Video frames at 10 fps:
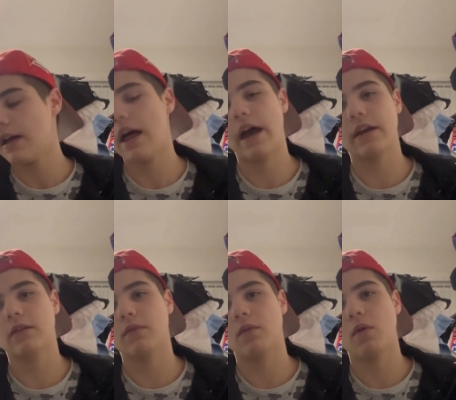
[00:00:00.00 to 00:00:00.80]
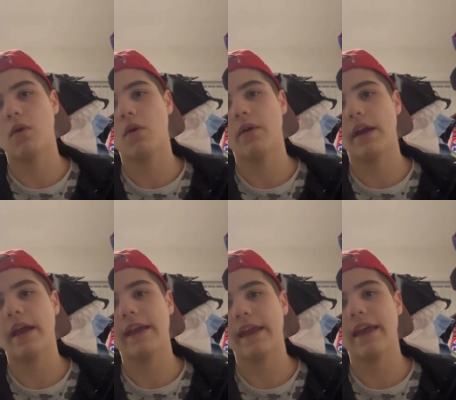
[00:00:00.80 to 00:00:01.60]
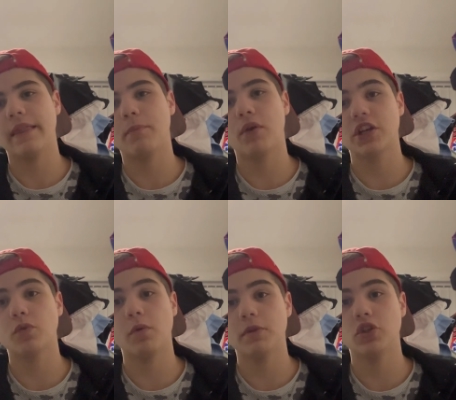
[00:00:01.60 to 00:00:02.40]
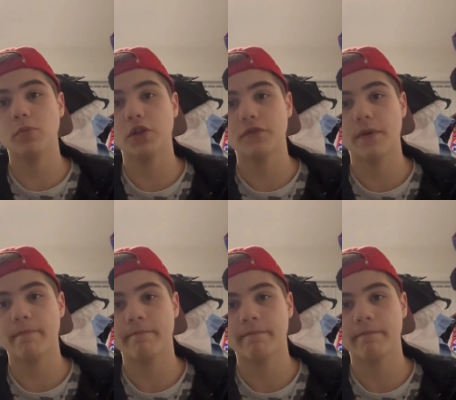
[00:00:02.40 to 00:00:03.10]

the pressure will be too much for him.